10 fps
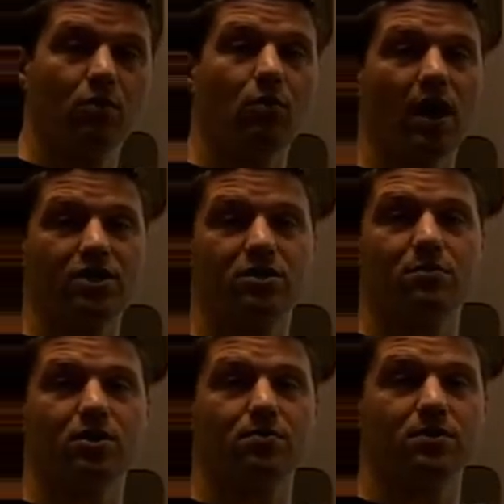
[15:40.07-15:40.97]
Watch it
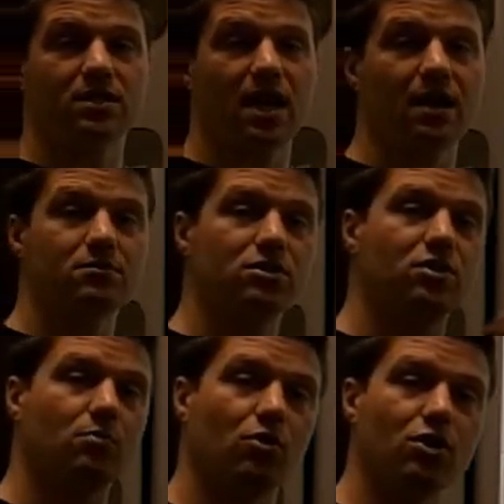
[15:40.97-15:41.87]
multiple times.
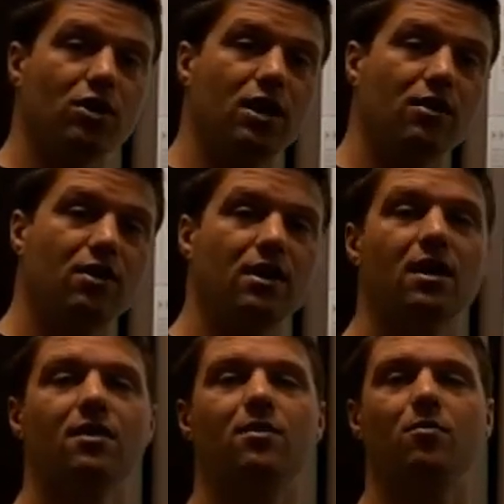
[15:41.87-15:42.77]
The more you hear it,
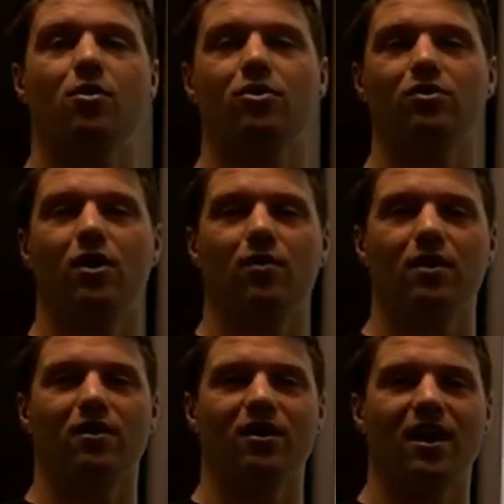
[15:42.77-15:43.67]
the more you'll know
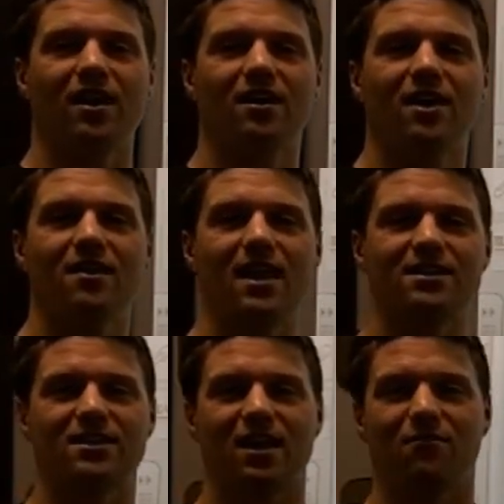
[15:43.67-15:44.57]
it. Okay?
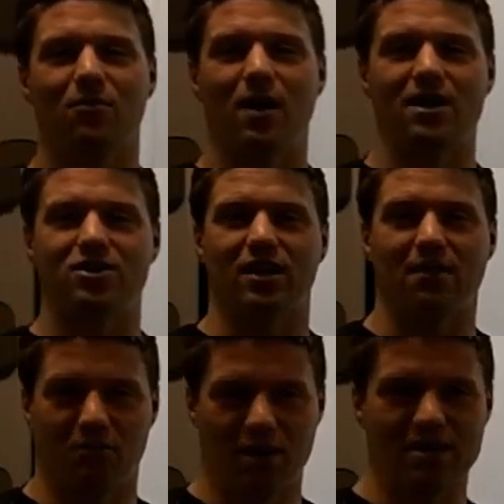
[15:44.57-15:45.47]
Thanks again for watching.
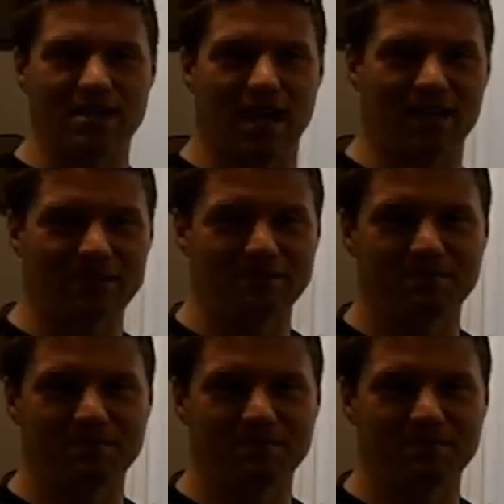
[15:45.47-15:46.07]
Have a great day.